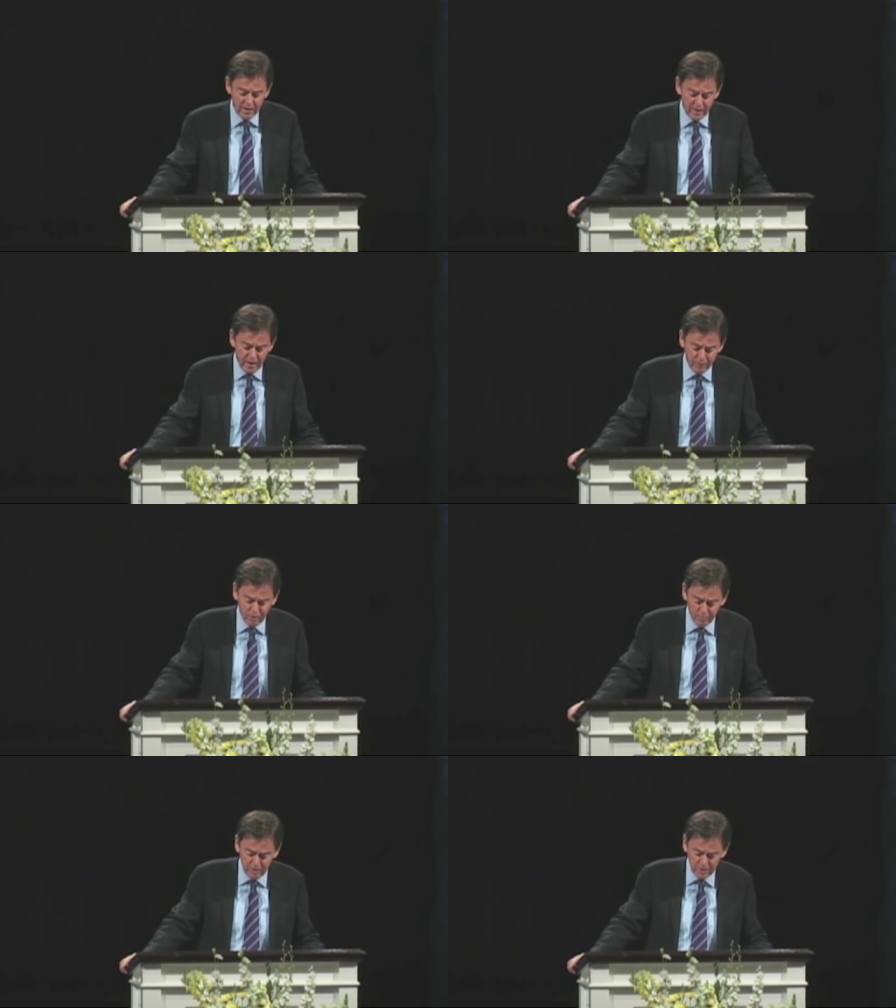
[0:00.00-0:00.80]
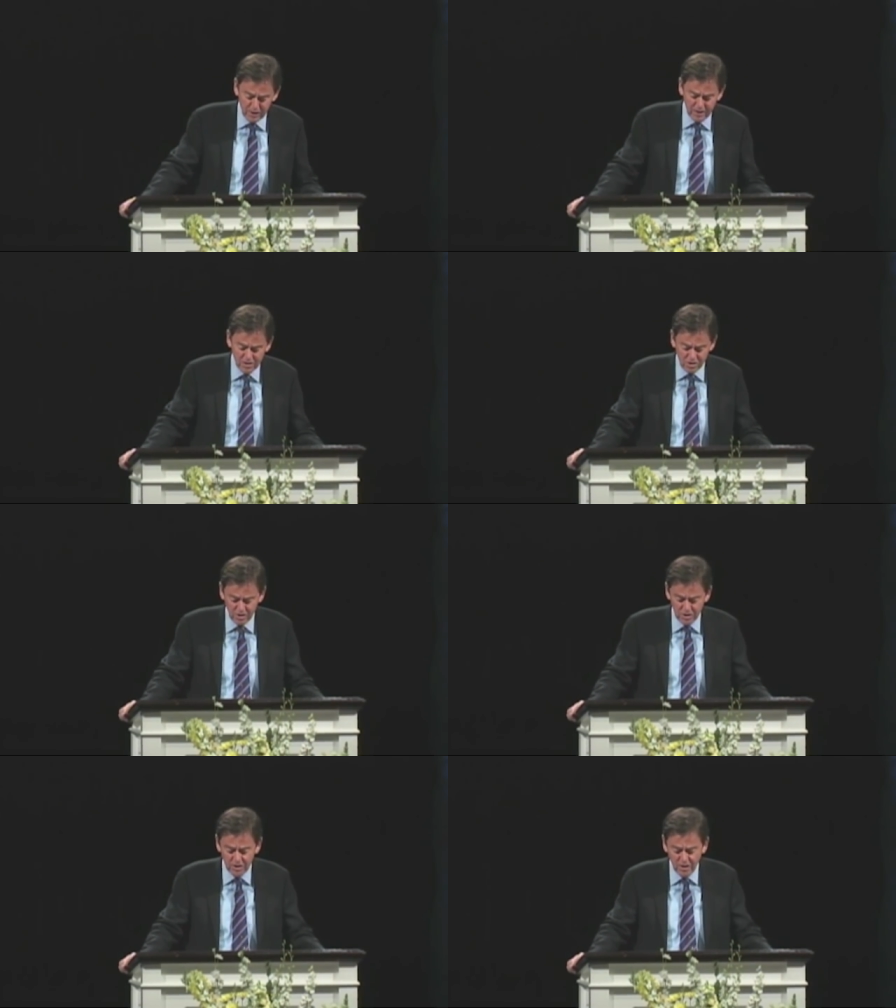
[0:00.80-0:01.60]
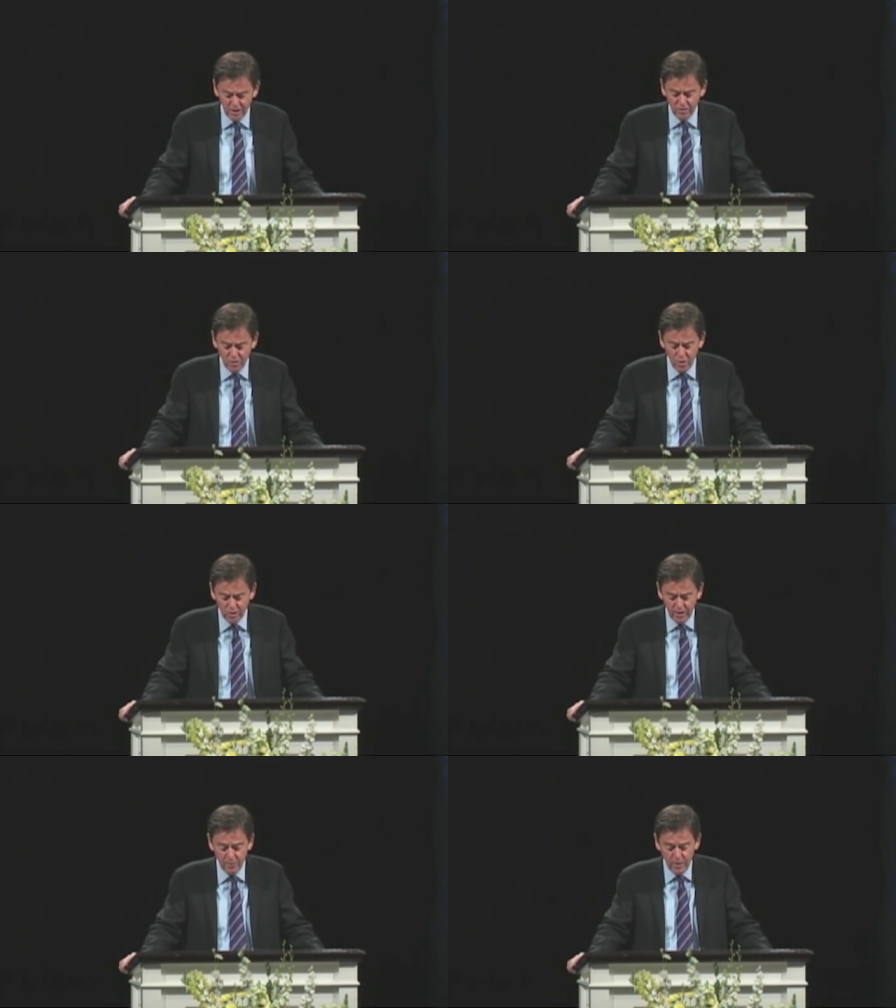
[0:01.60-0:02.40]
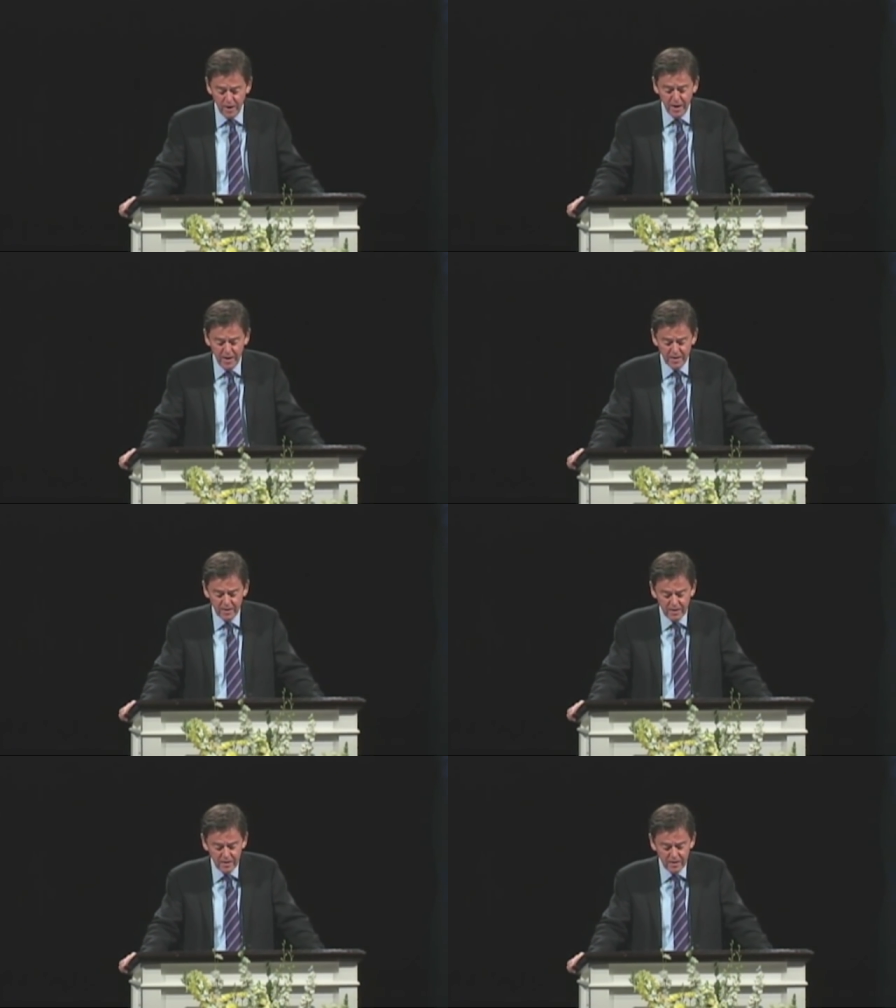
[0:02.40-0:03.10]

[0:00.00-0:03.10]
that they have committed in such an ungodly way,